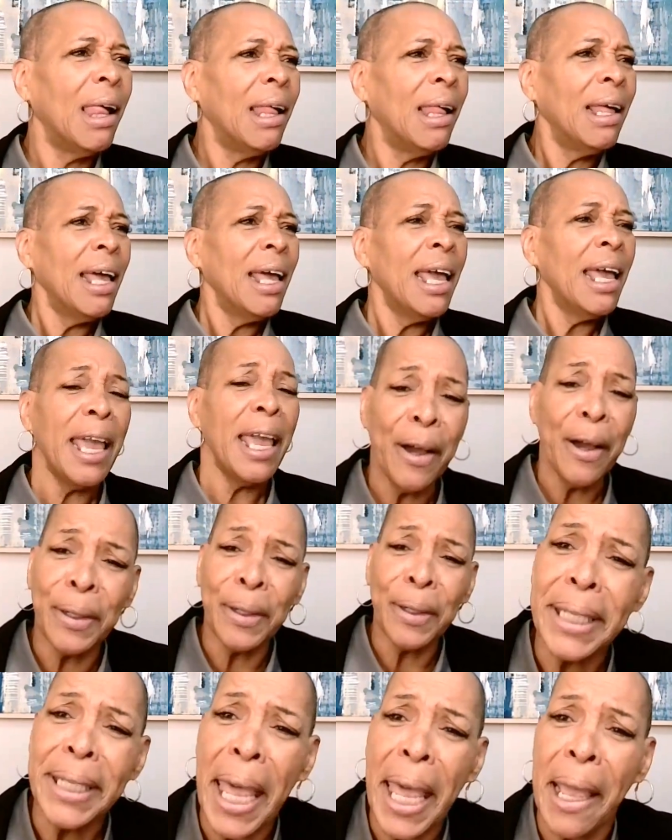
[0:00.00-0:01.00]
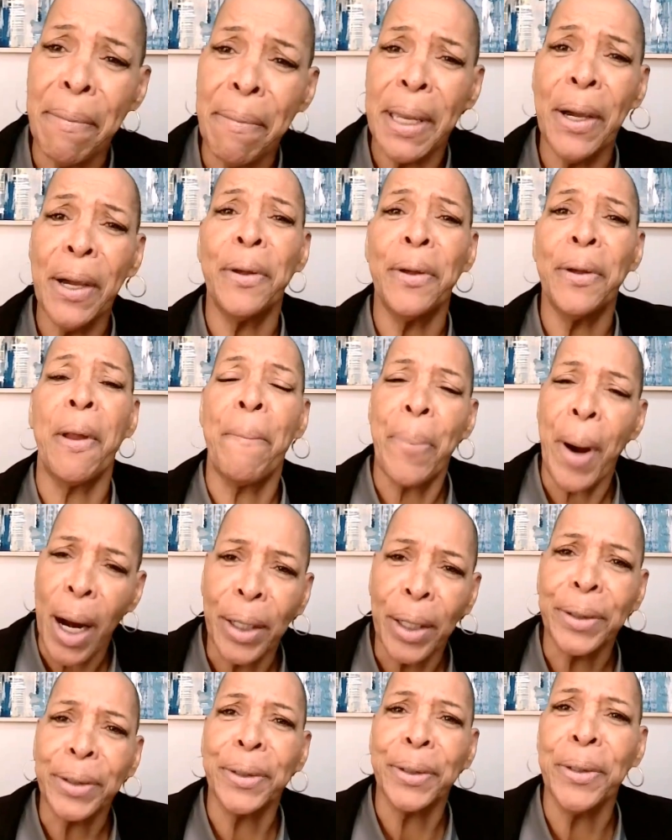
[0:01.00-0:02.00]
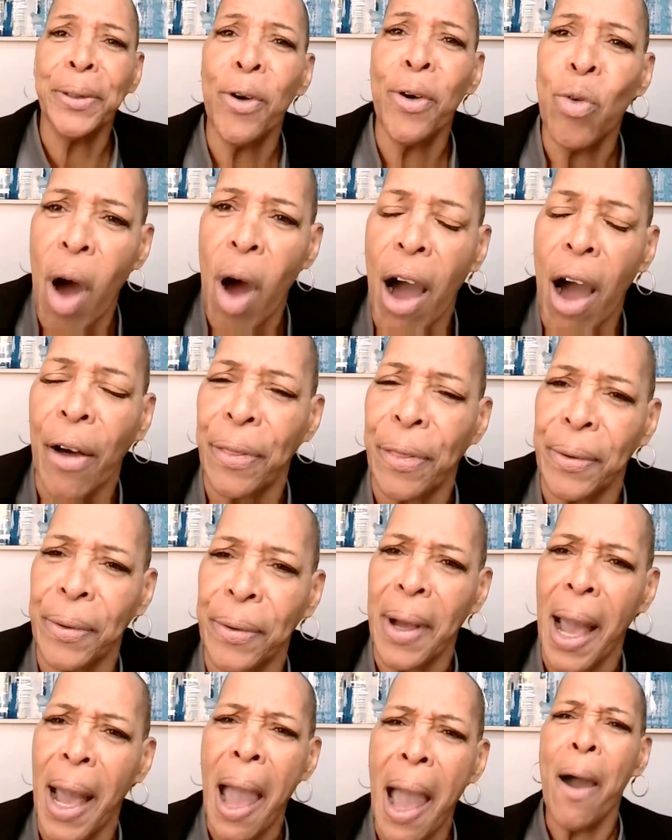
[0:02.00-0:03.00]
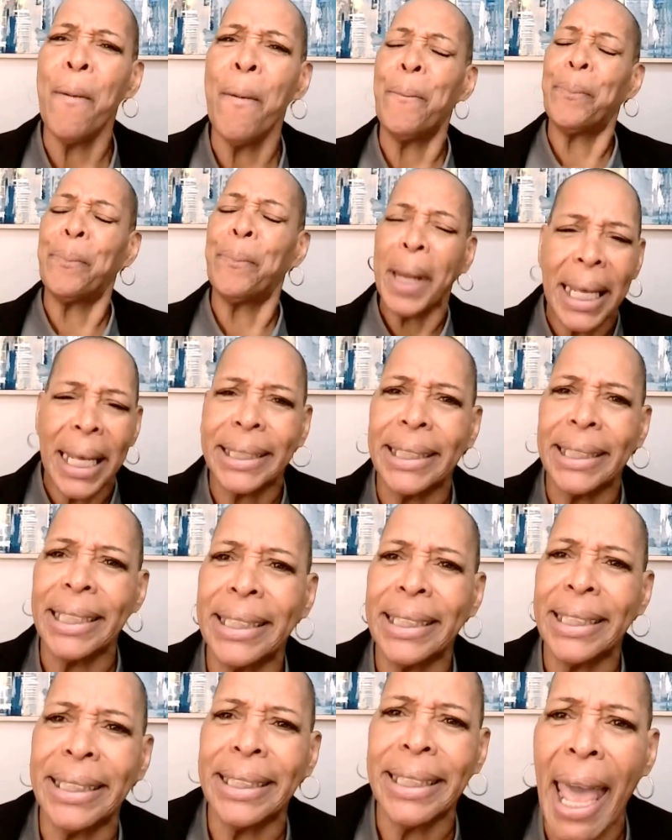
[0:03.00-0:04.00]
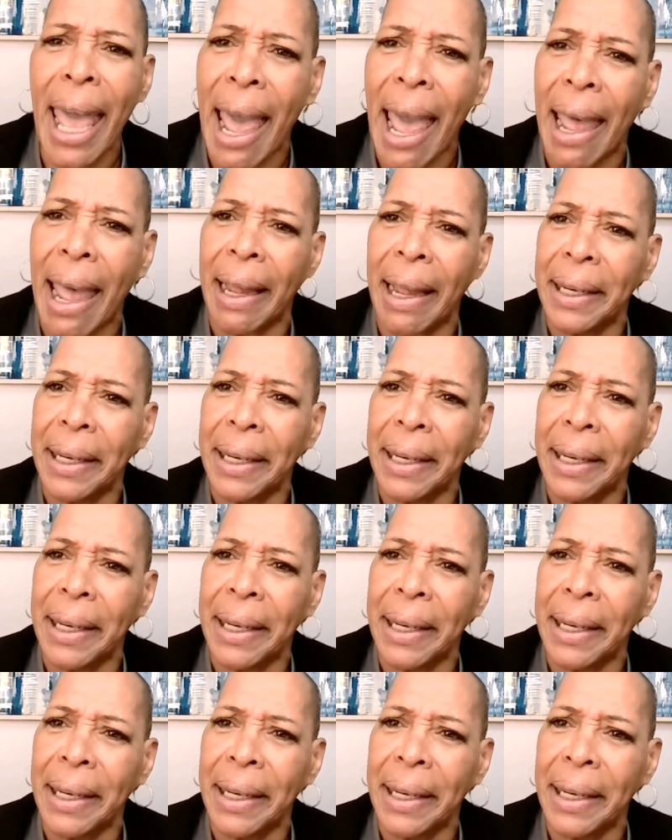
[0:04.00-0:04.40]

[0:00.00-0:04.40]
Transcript: he gonna take me on a personal walkthrough. How blessed is that?"